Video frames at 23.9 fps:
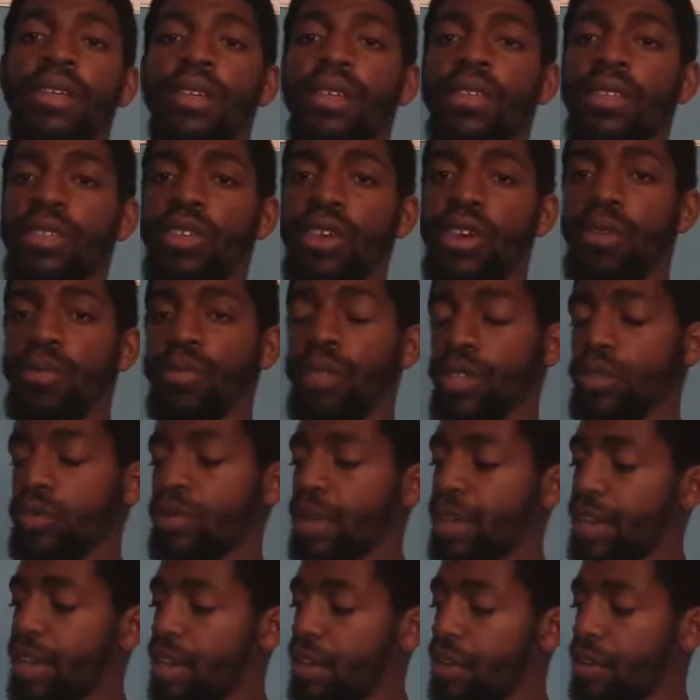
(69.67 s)
So this
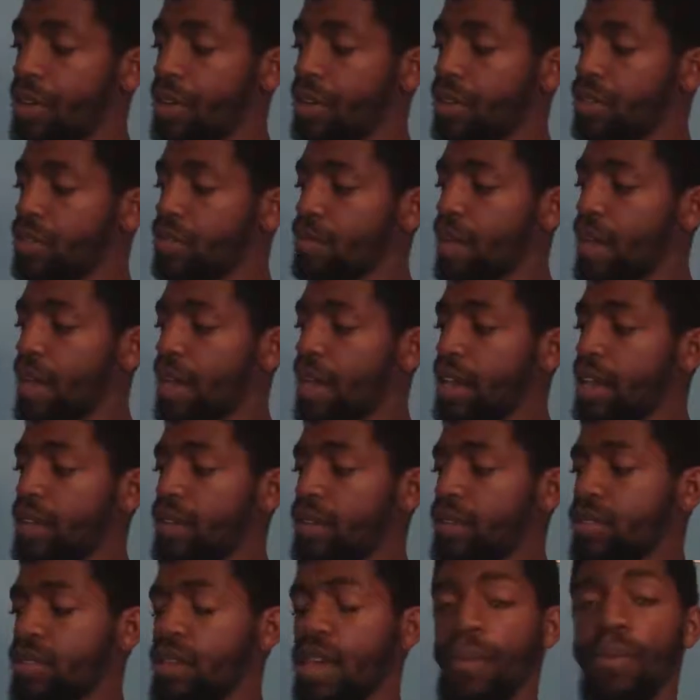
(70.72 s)
right here is my
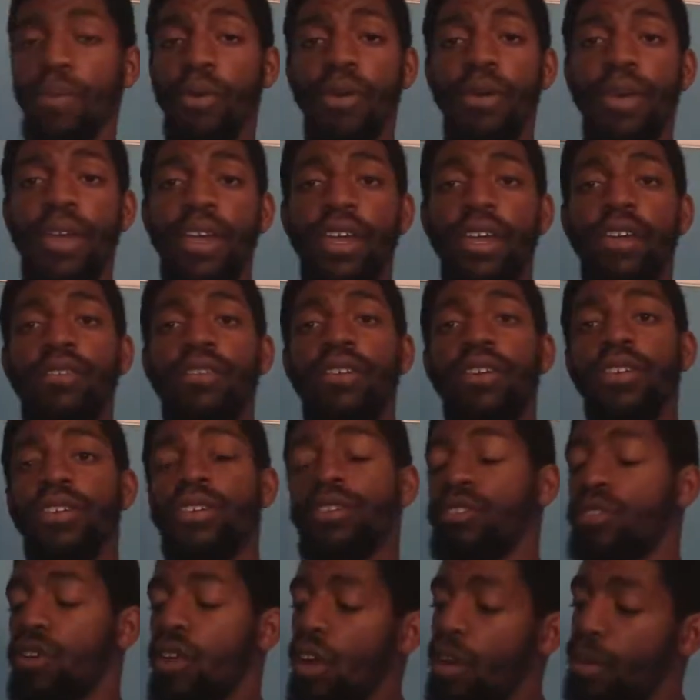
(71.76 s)
skateboard right here. It's
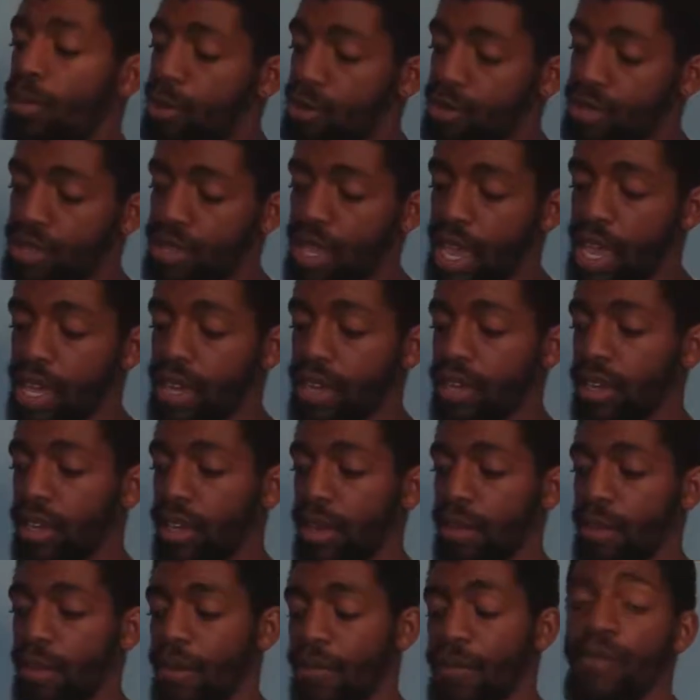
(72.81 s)
an Almost Deck,
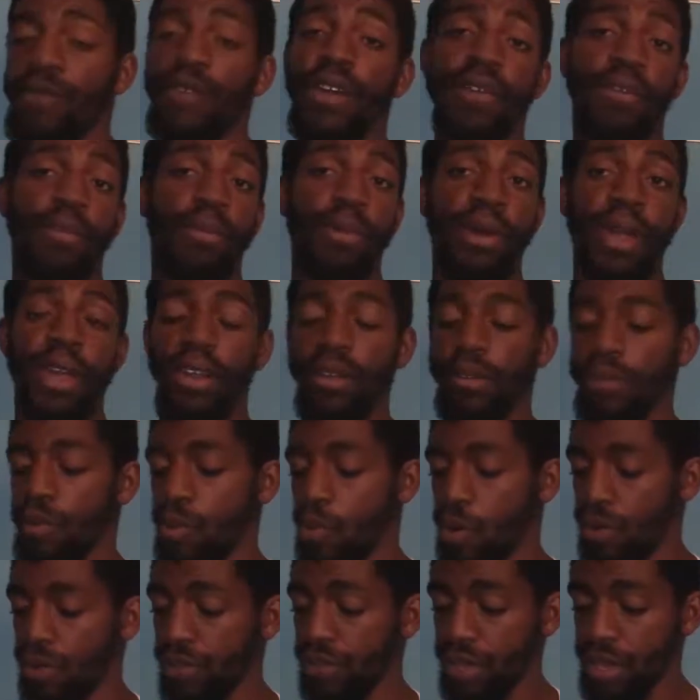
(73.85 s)
my favorite brand, of
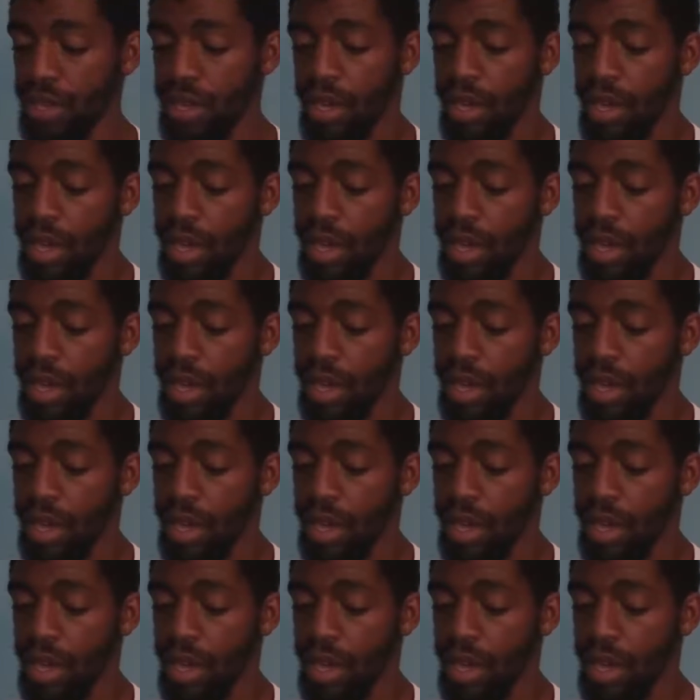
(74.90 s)
course.